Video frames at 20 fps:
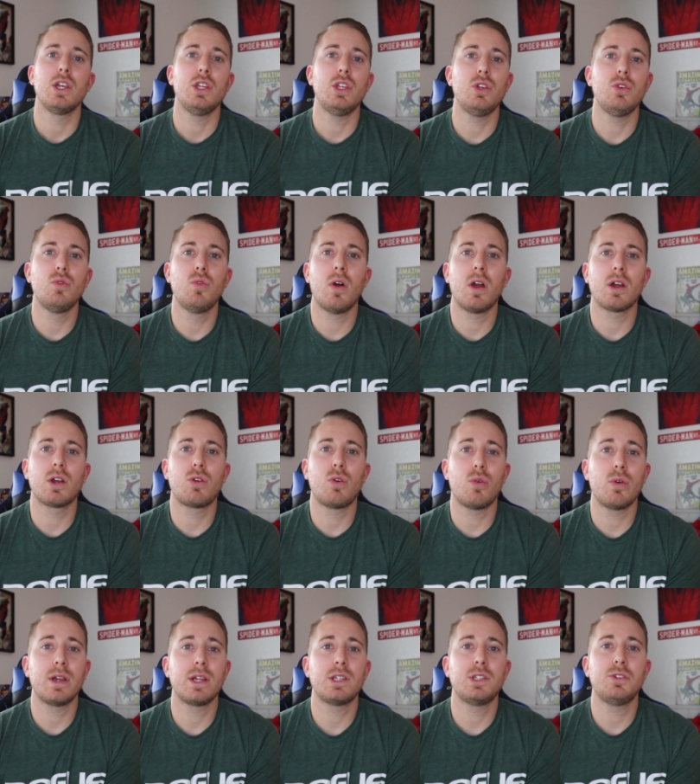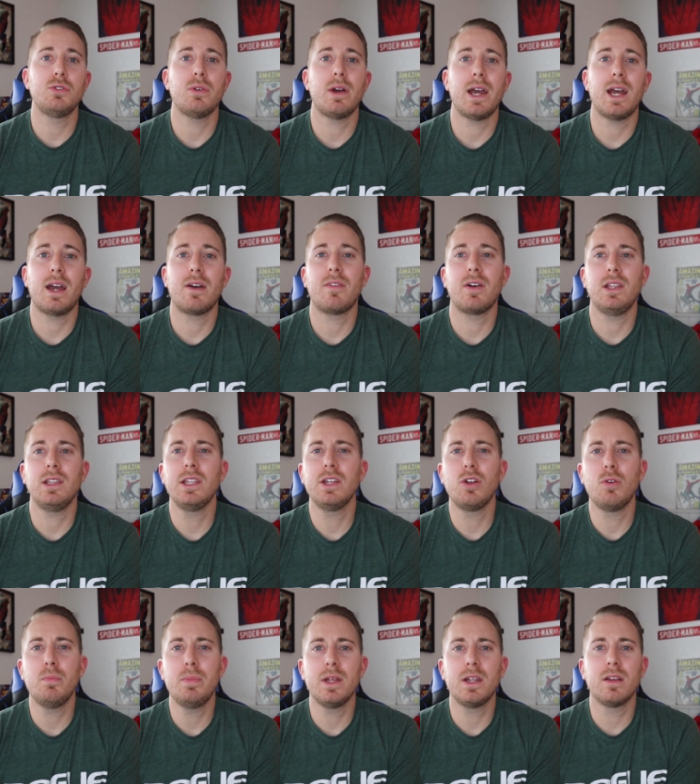you are going to have a
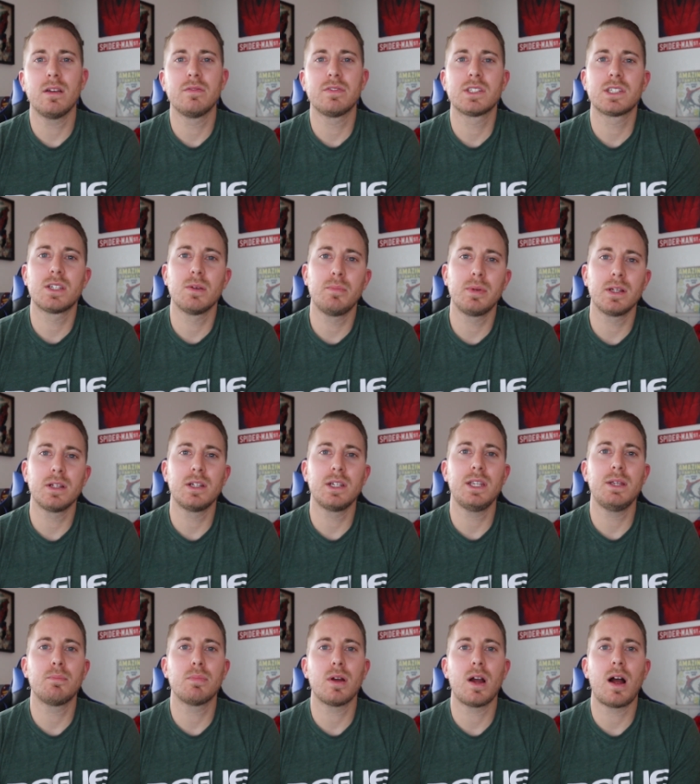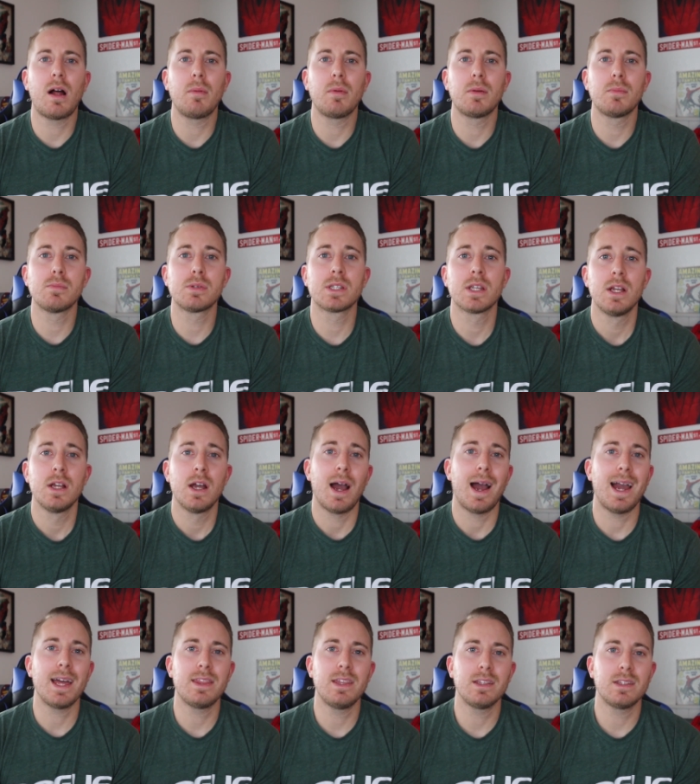little bit of stability problems.
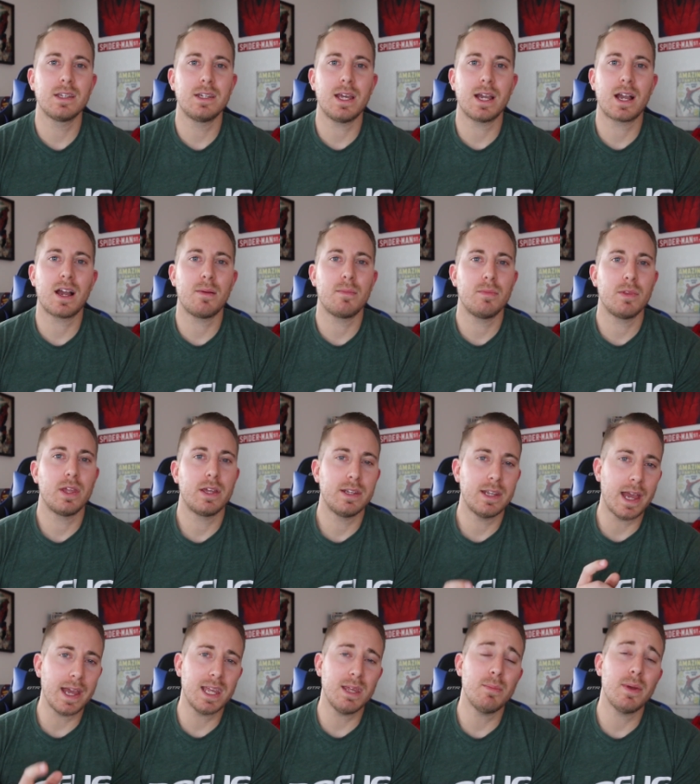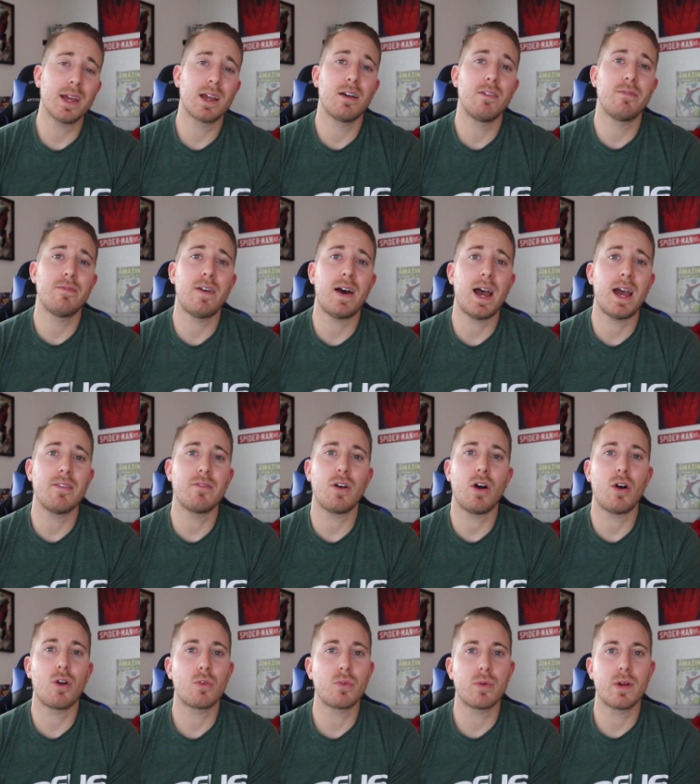I think the Nike Metcon 5
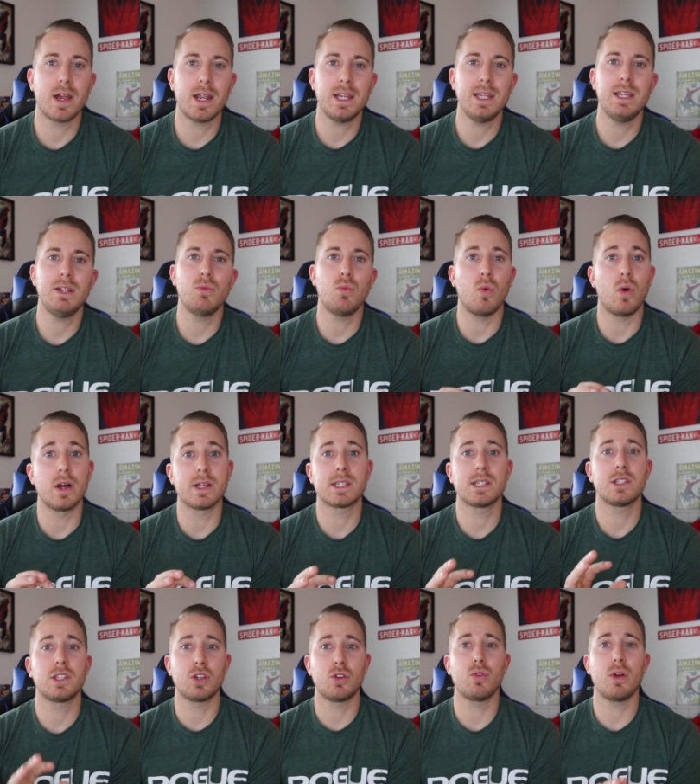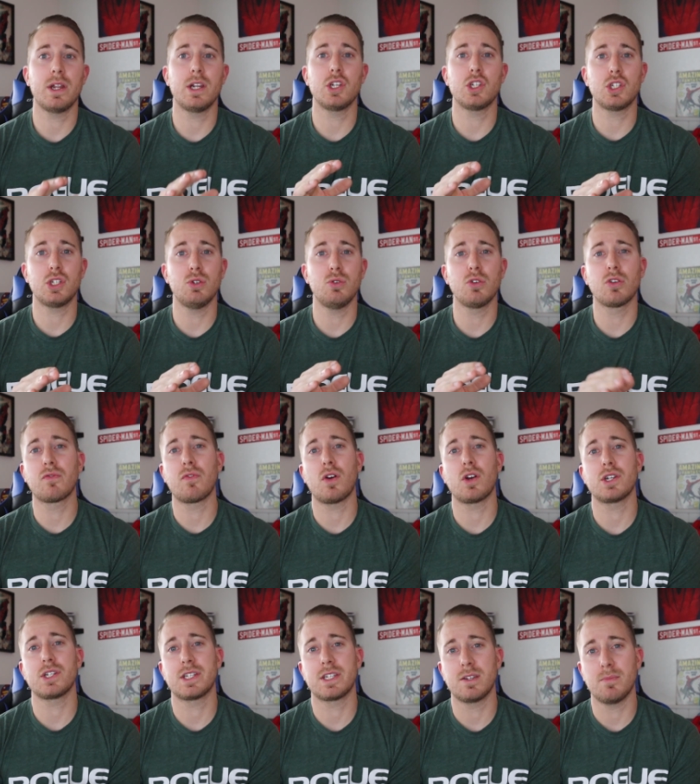already wasn't the greatest shoe as
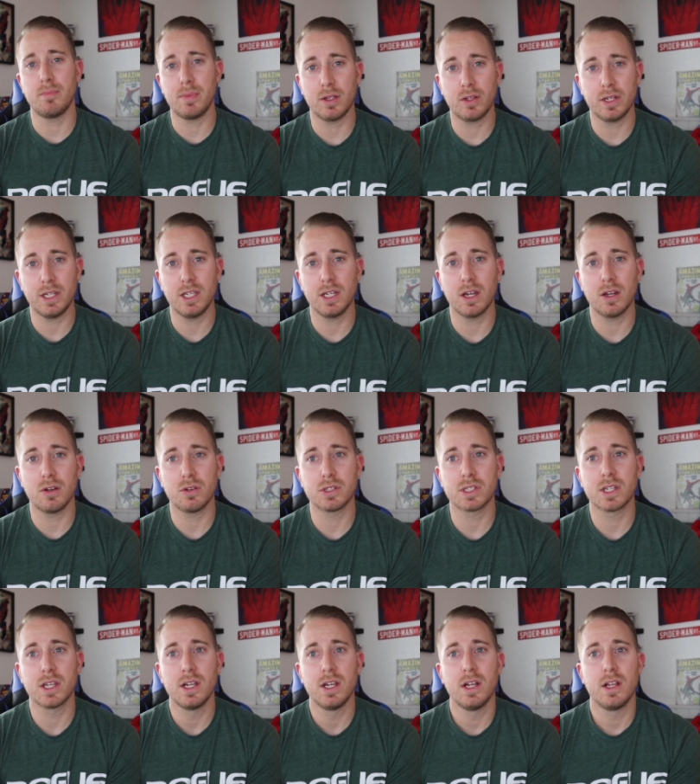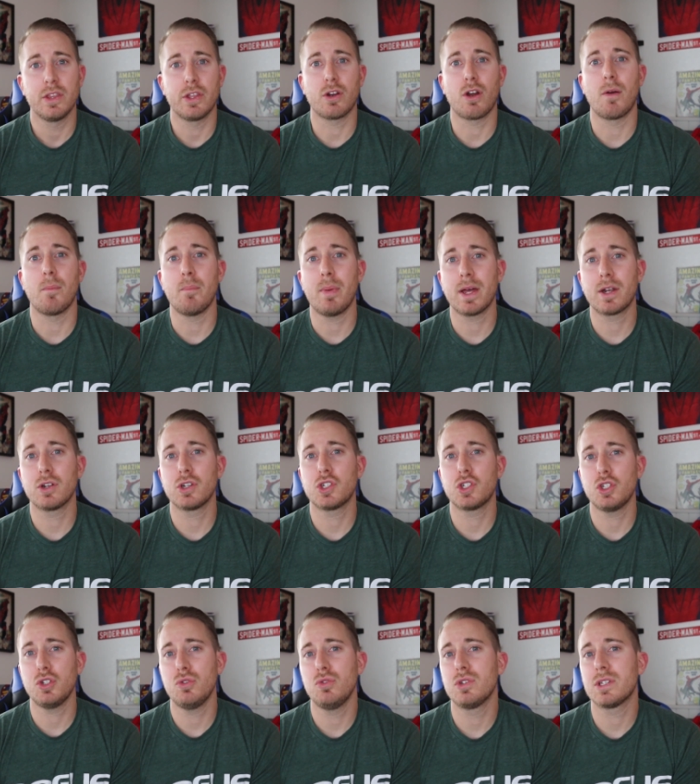far as stability goes. There are better
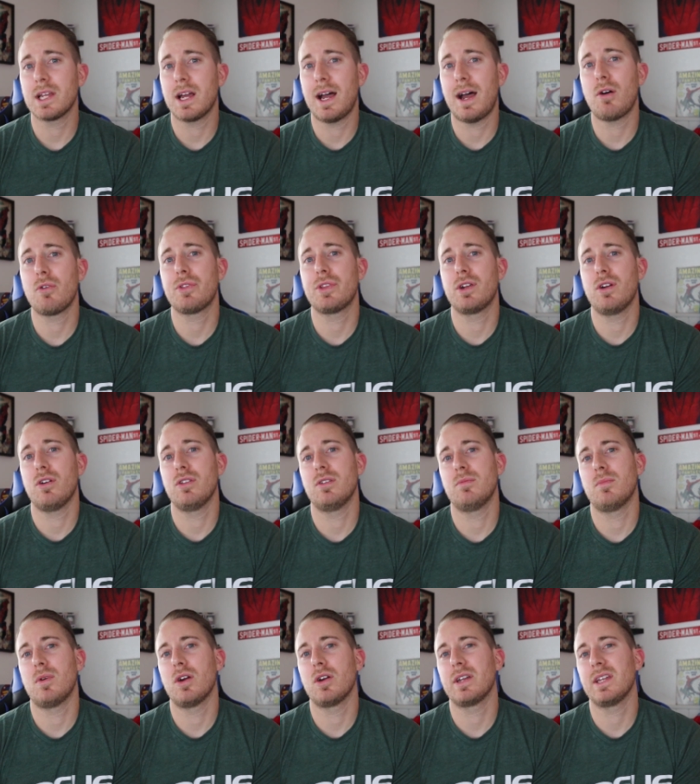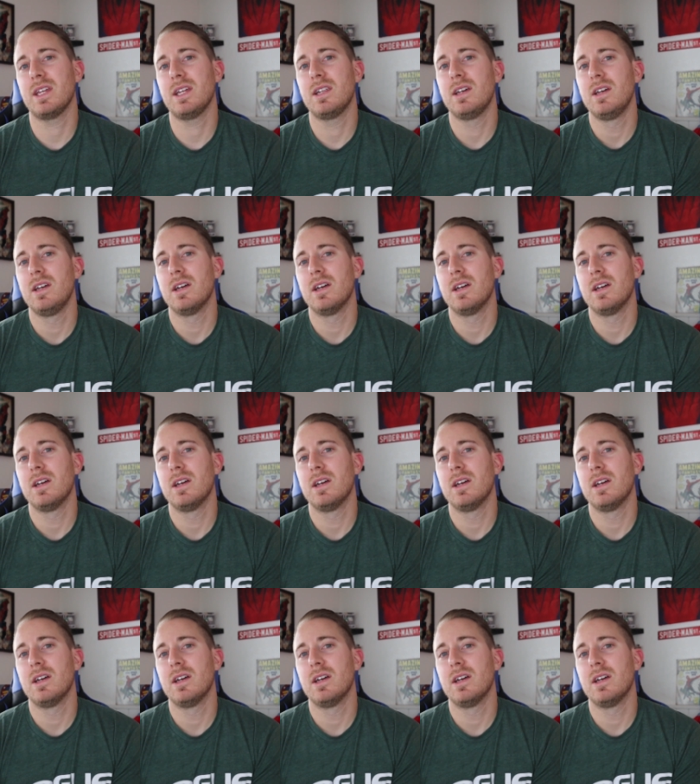shoes out there on the market,